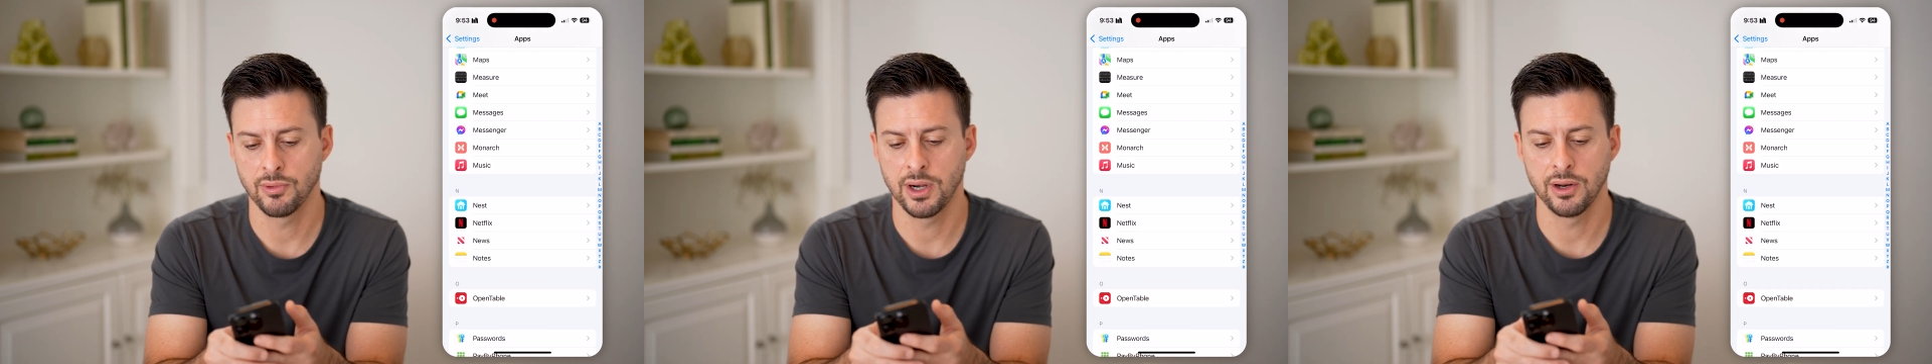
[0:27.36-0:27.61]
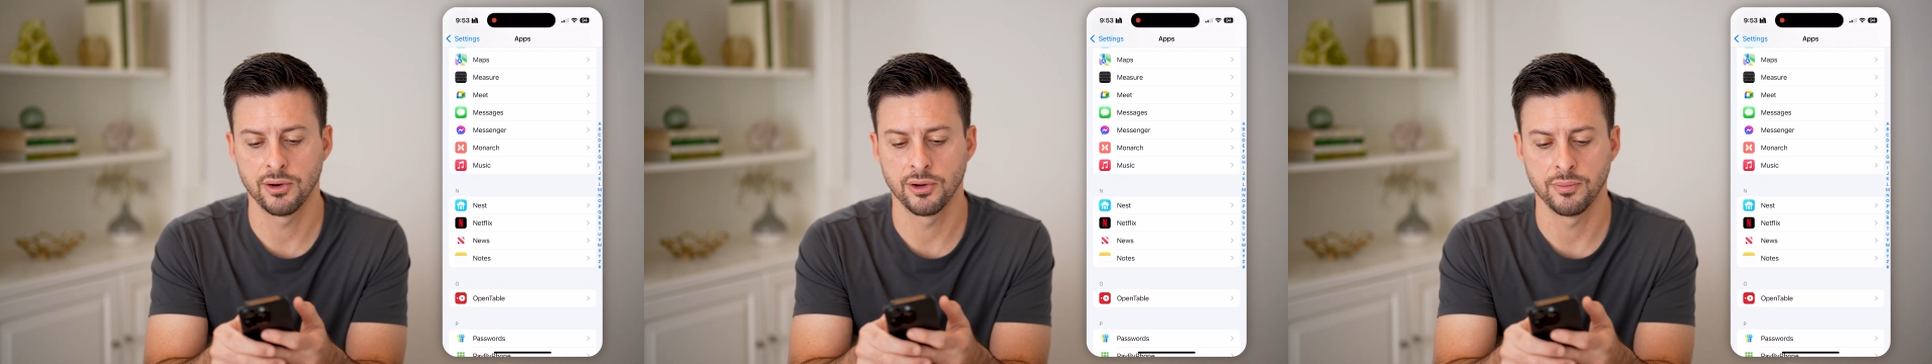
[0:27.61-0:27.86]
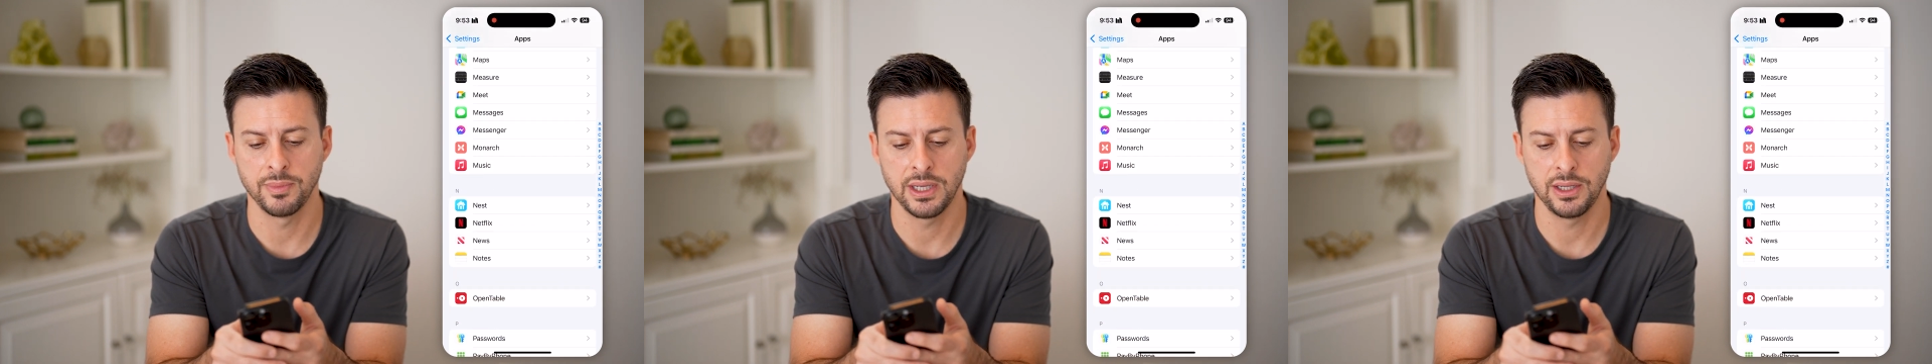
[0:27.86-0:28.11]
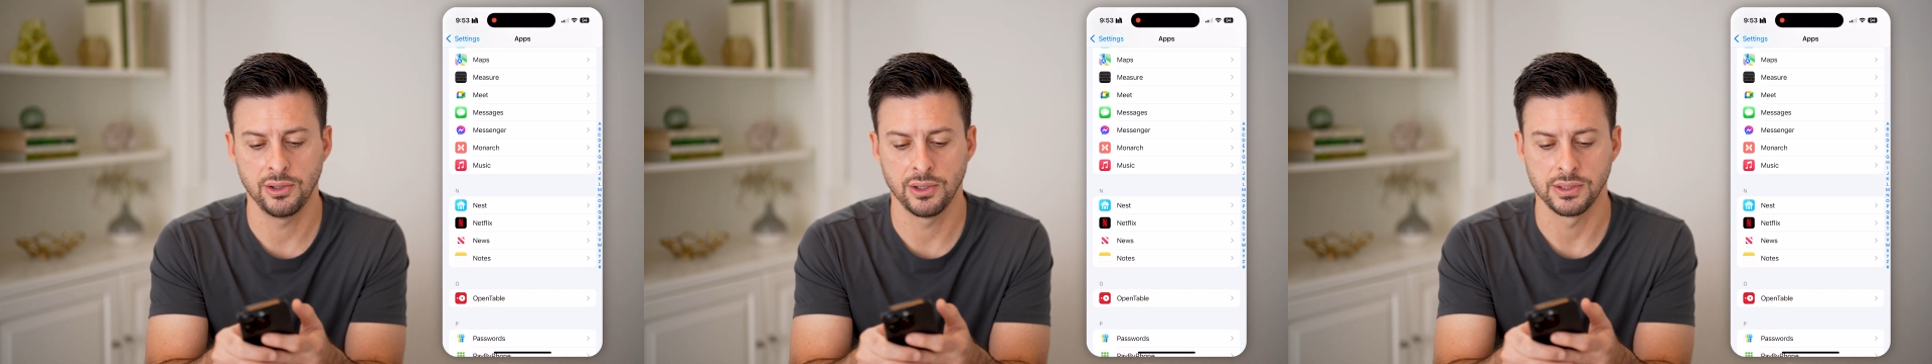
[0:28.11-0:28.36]
Right under
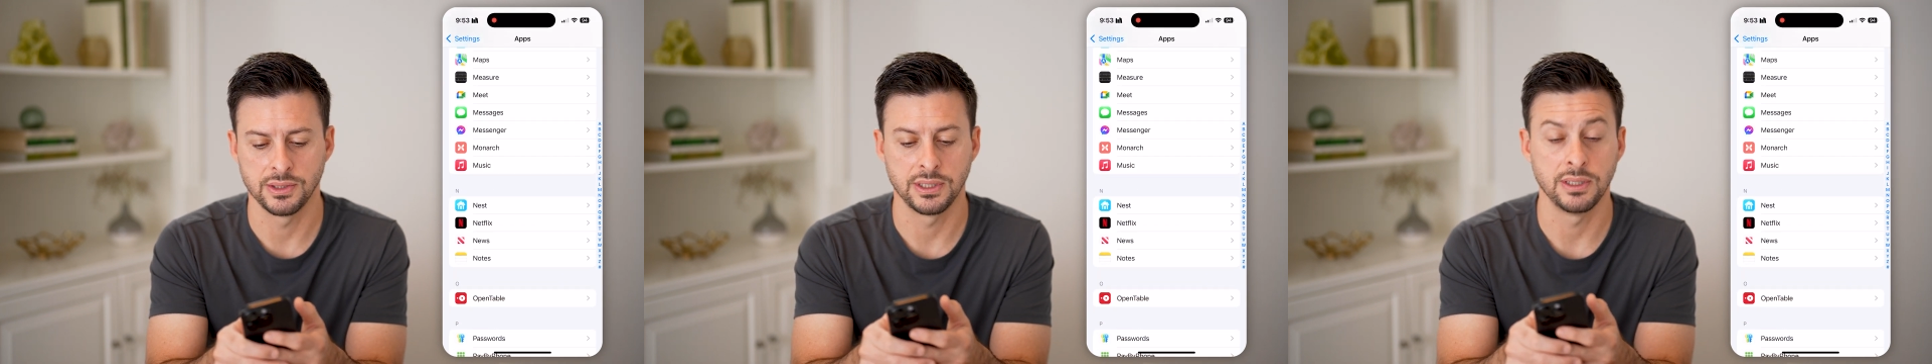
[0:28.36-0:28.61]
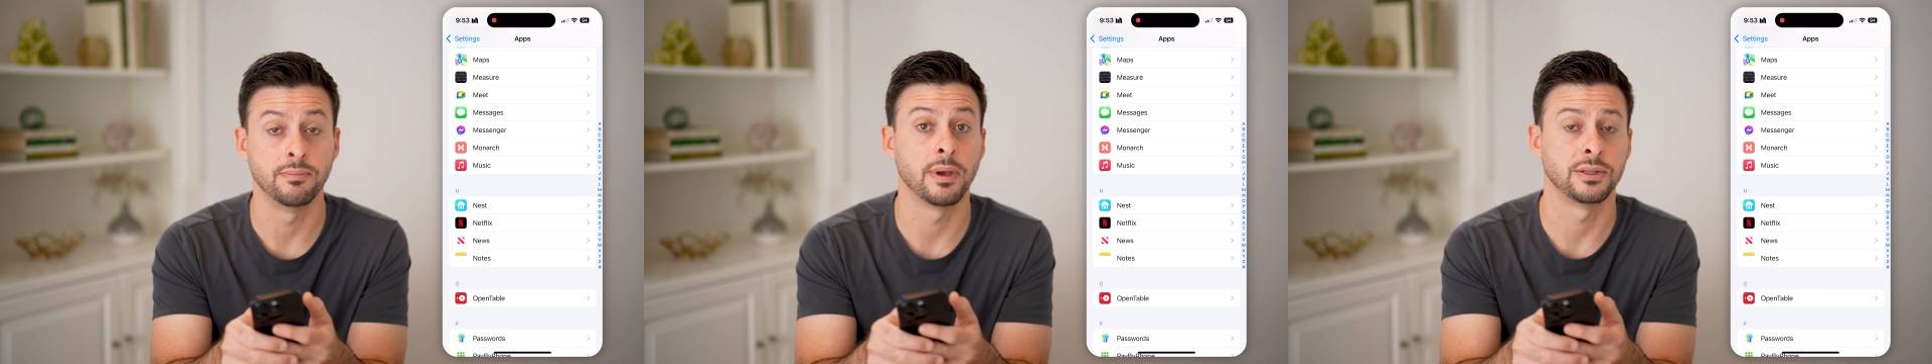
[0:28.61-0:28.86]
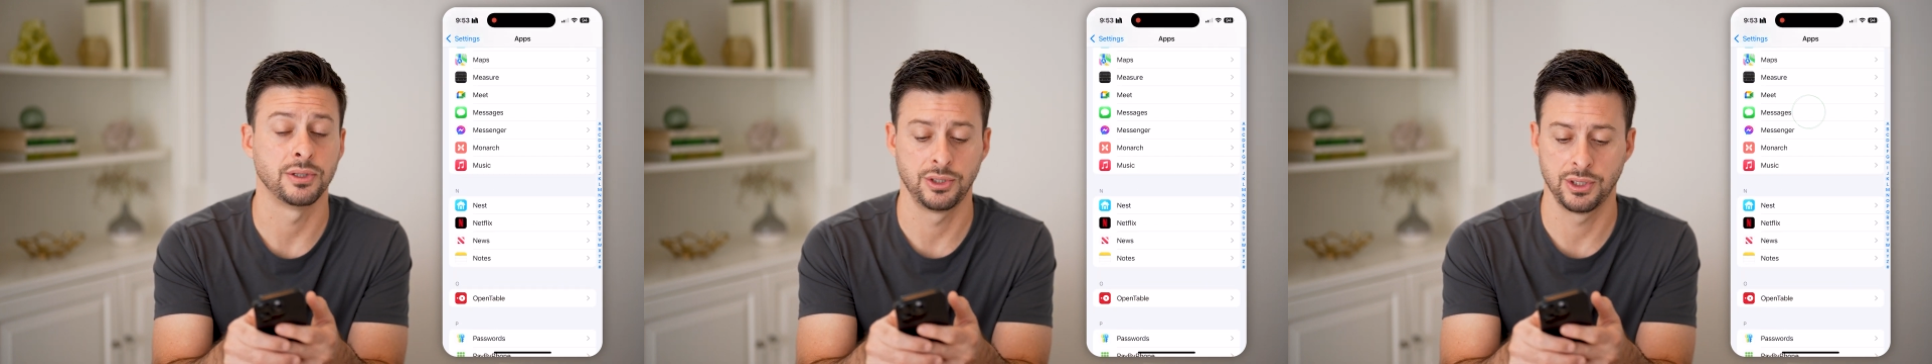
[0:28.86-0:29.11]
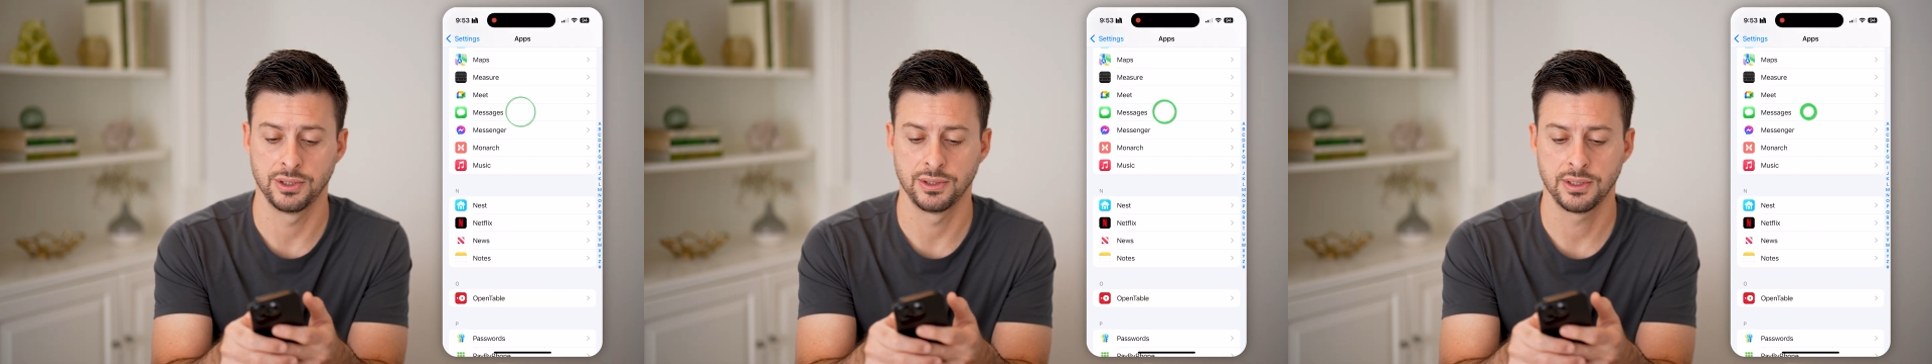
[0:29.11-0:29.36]
me, you can see
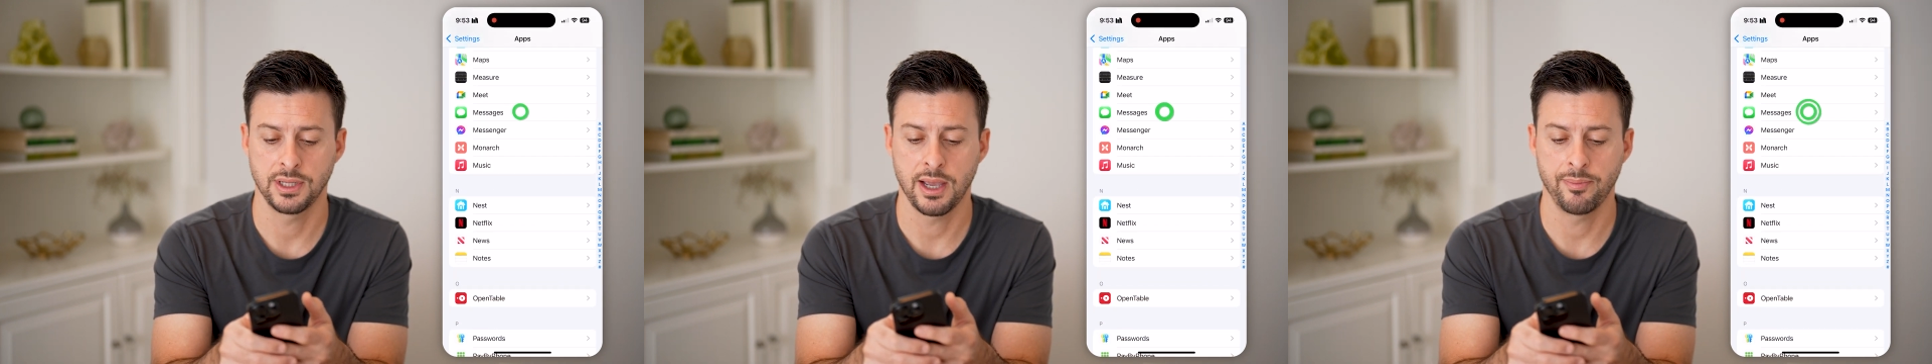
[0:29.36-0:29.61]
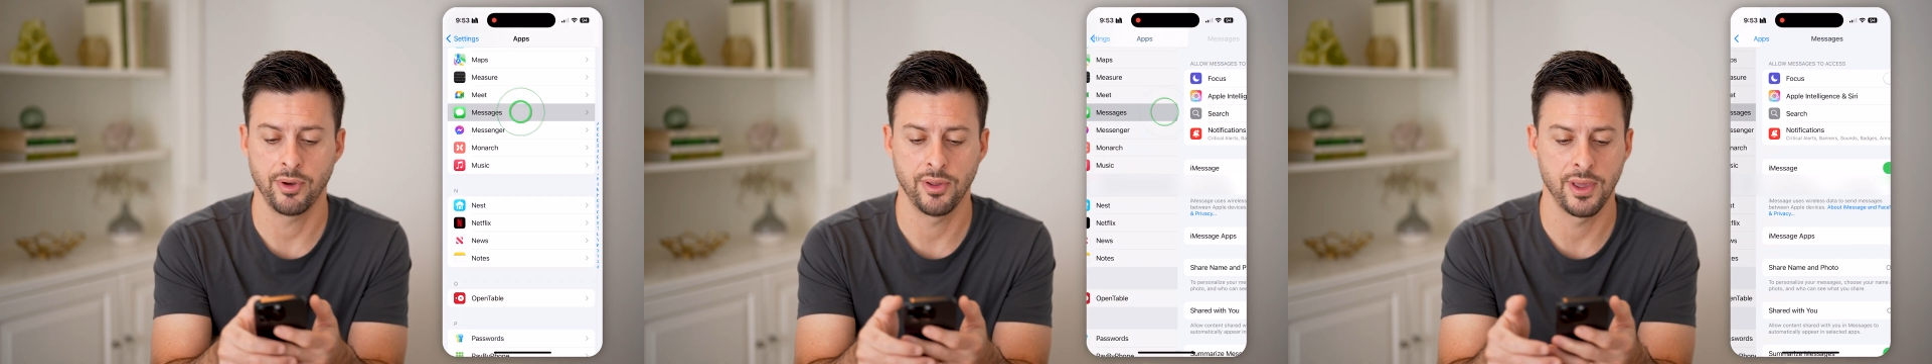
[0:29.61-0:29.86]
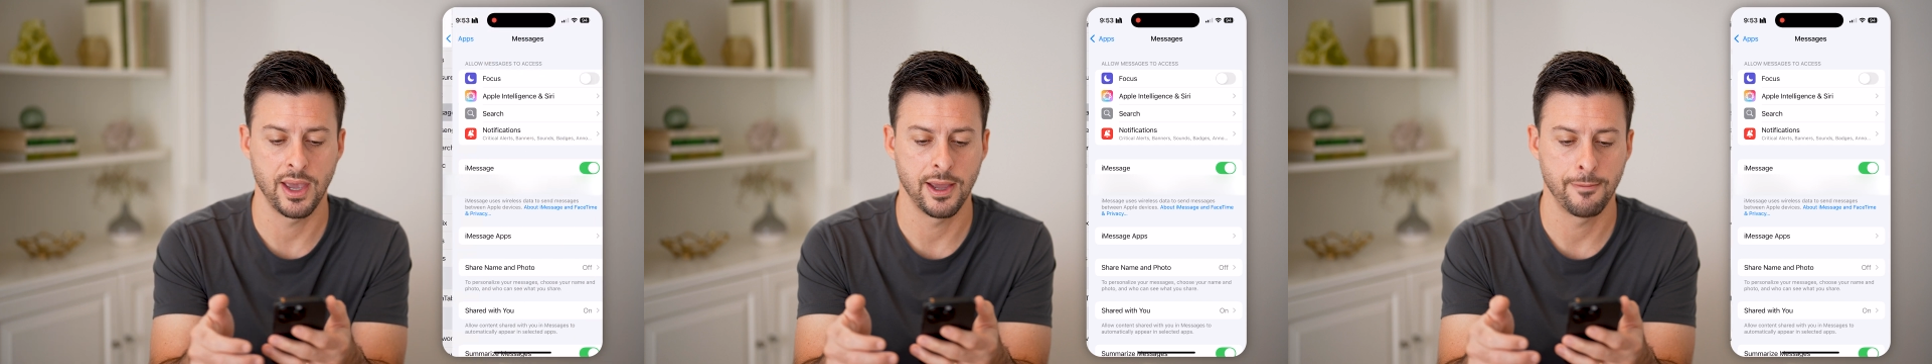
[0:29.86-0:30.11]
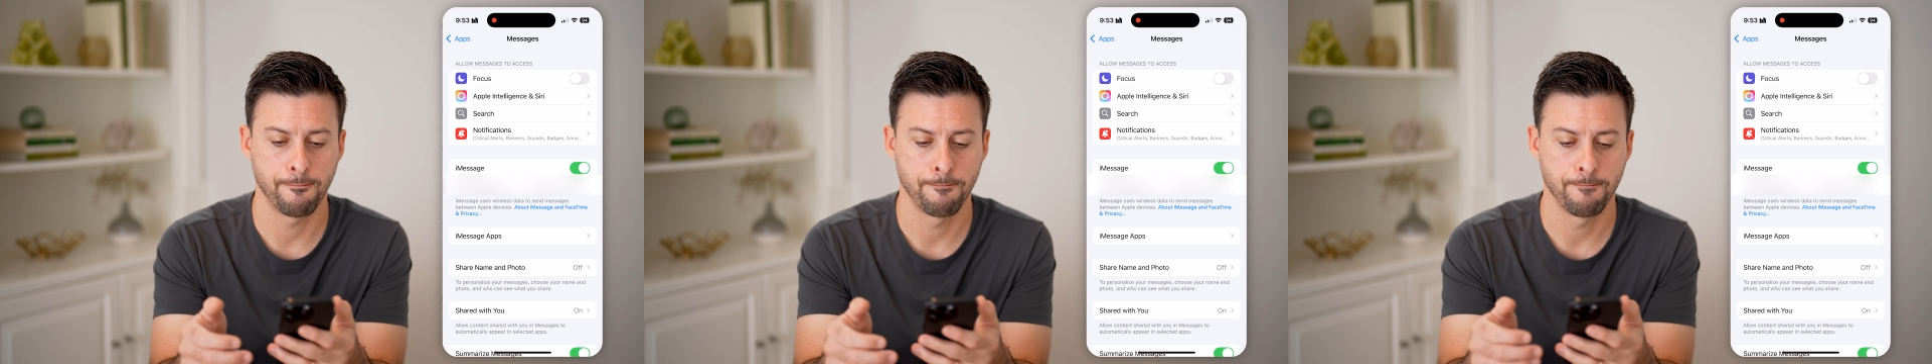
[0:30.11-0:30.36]
messages. Tap on that.